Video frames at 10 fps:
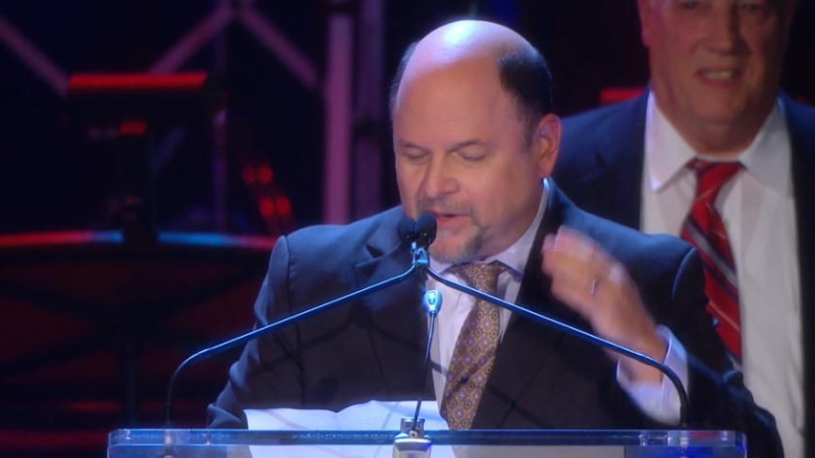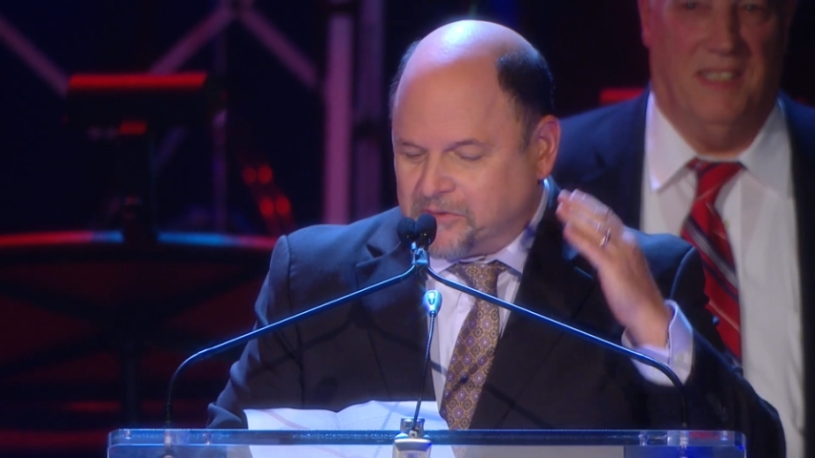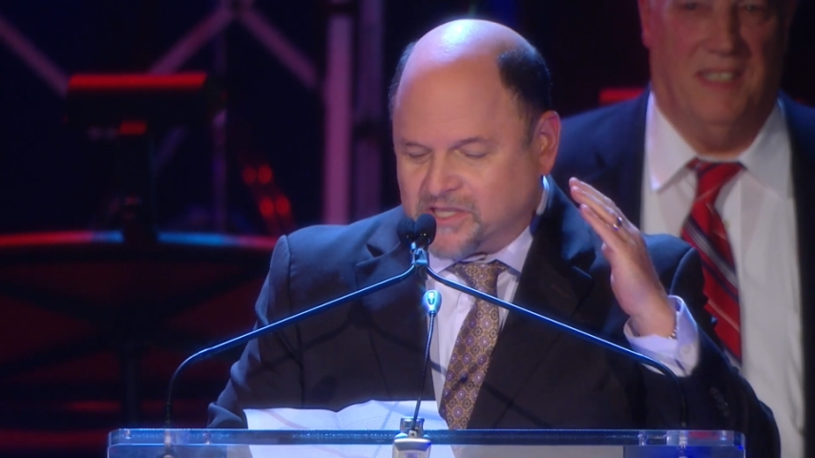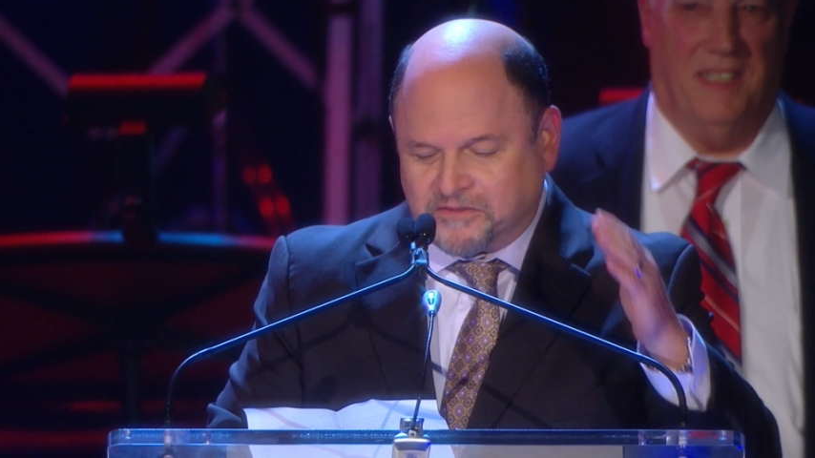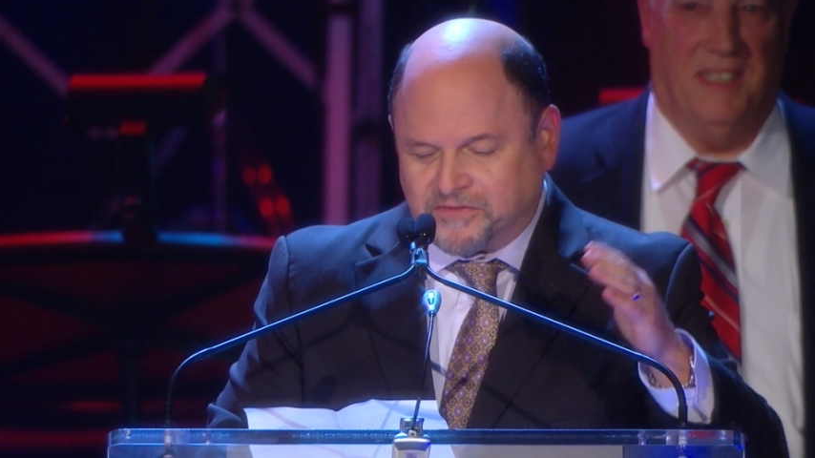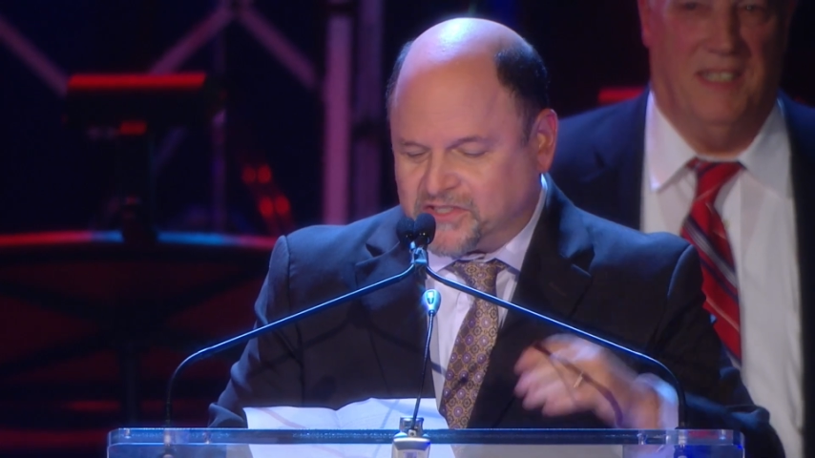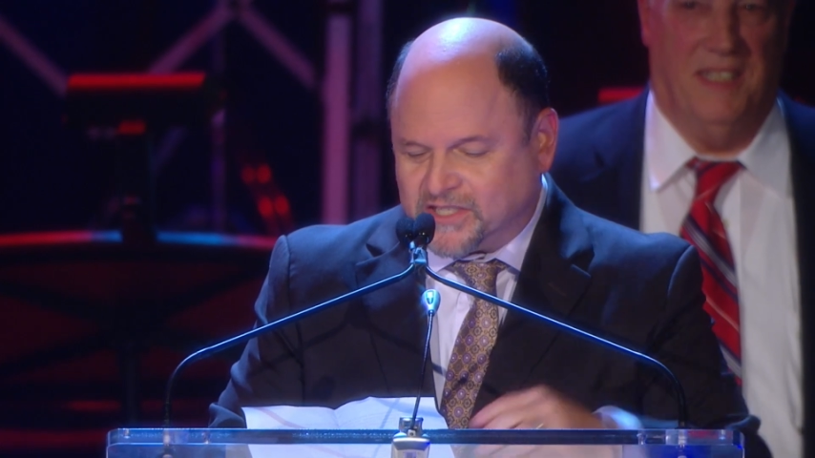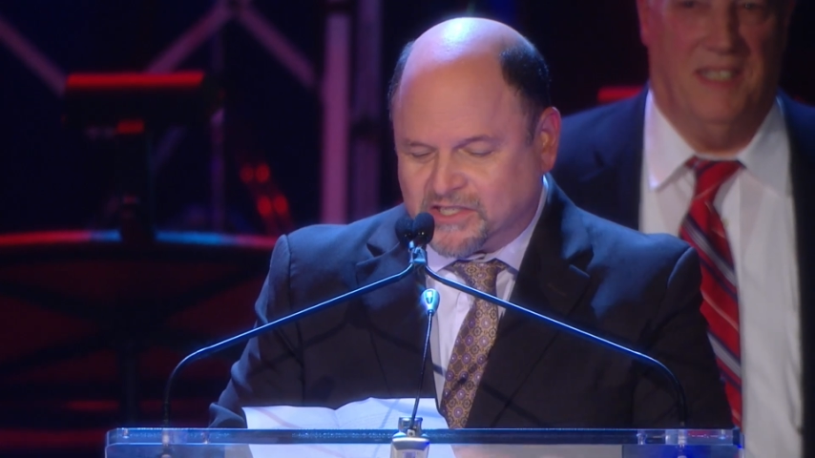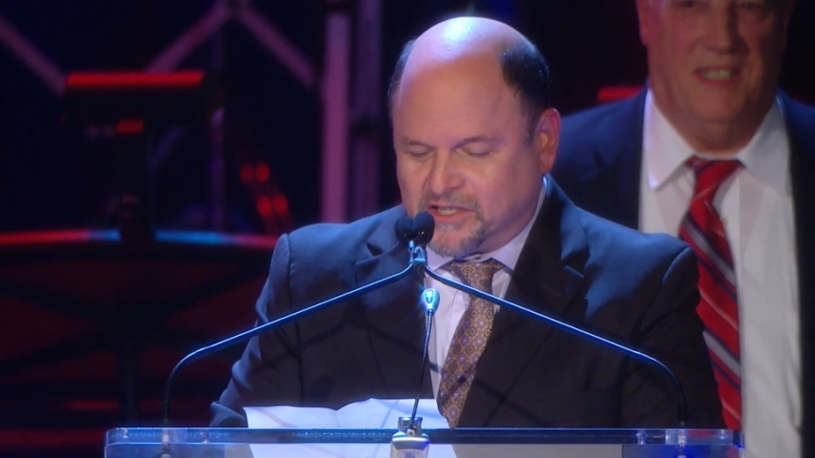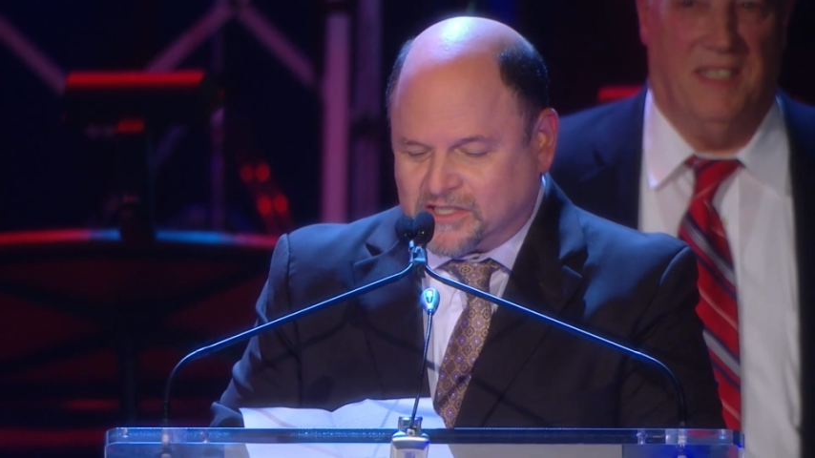I was there for
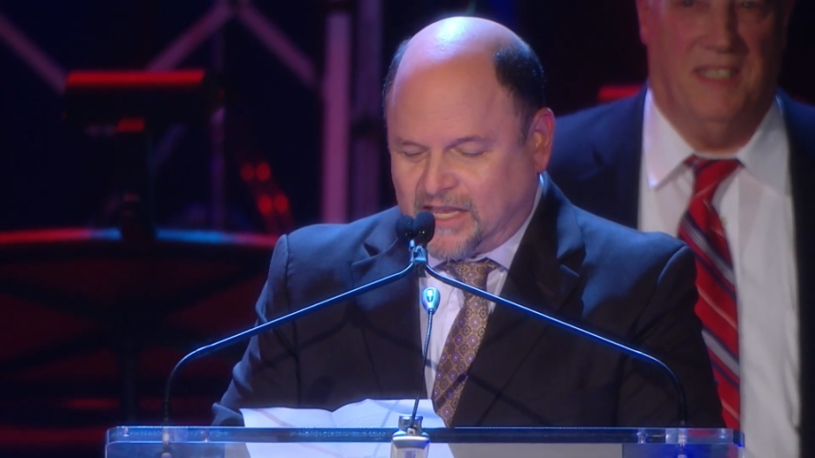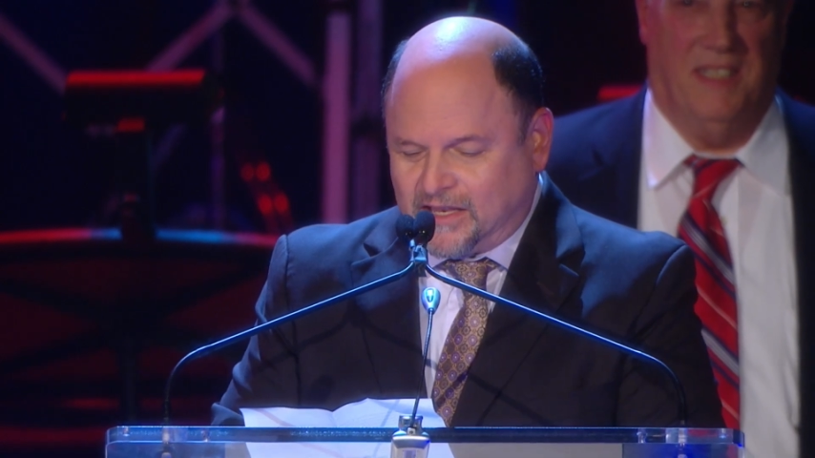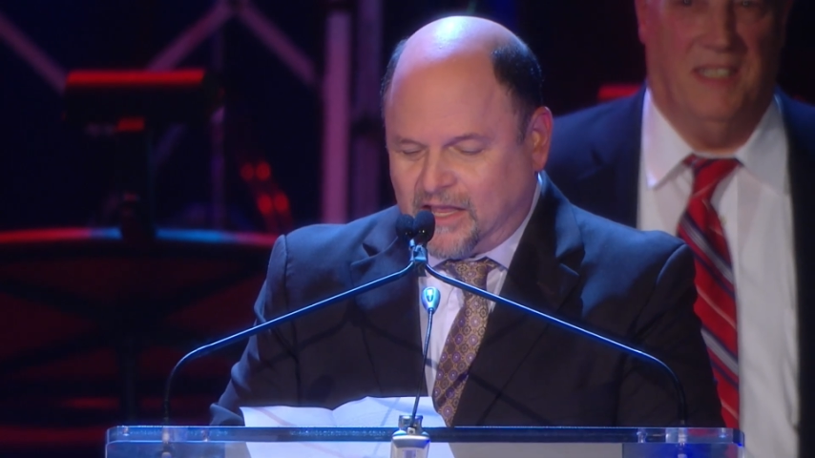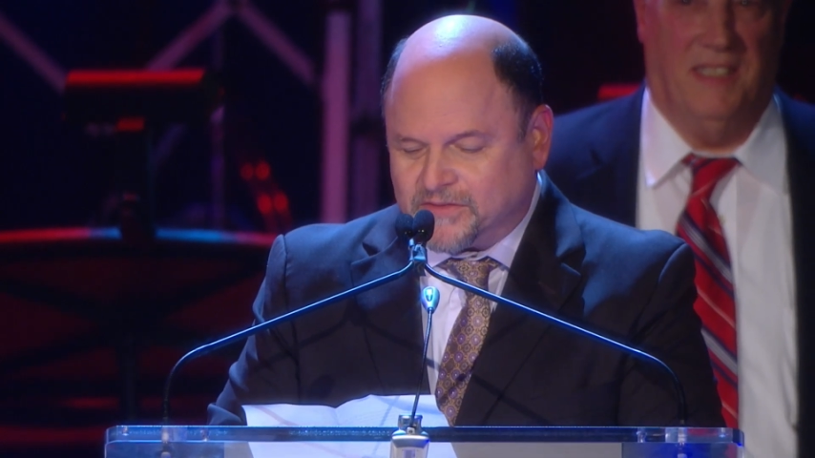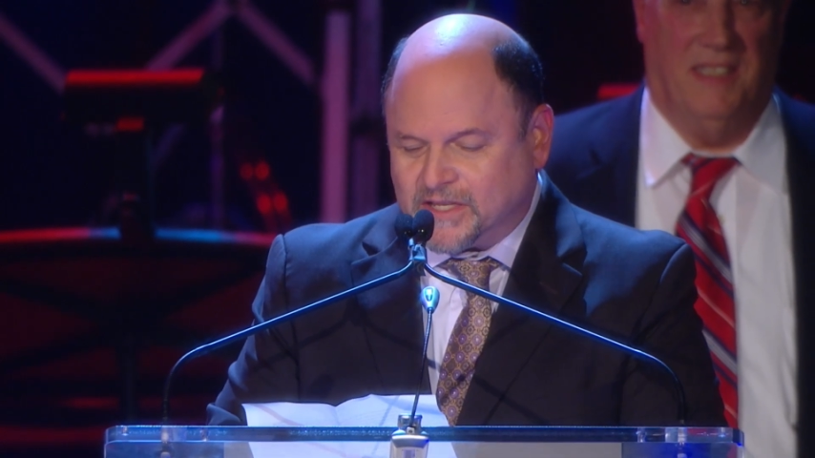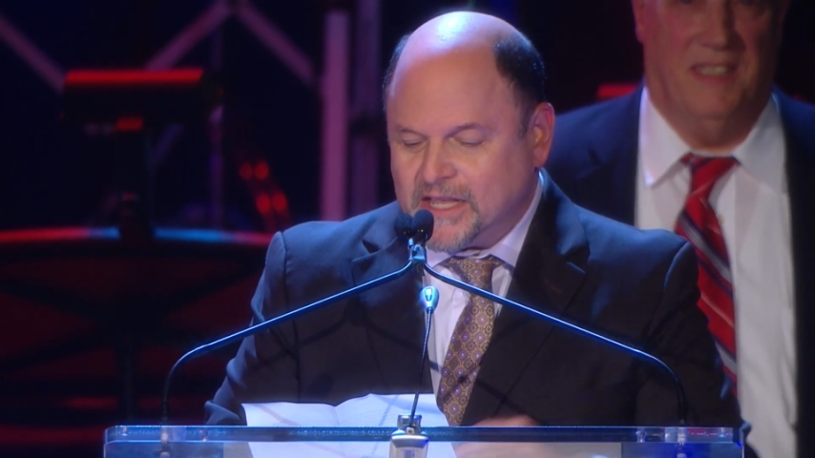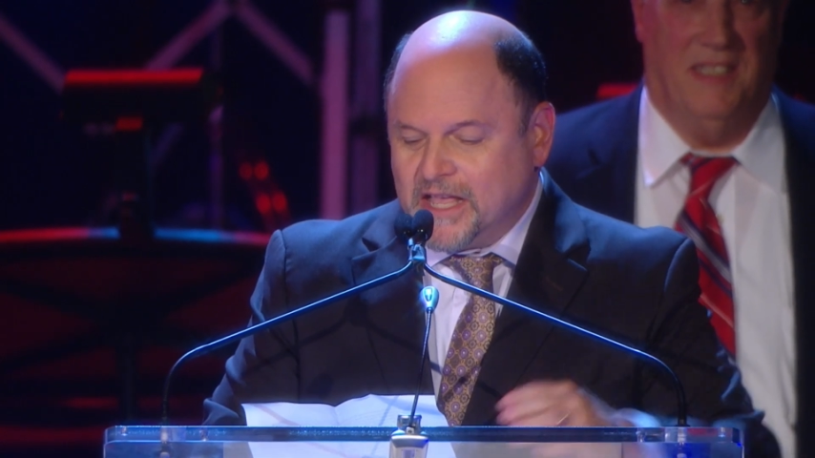6 years. I loved it.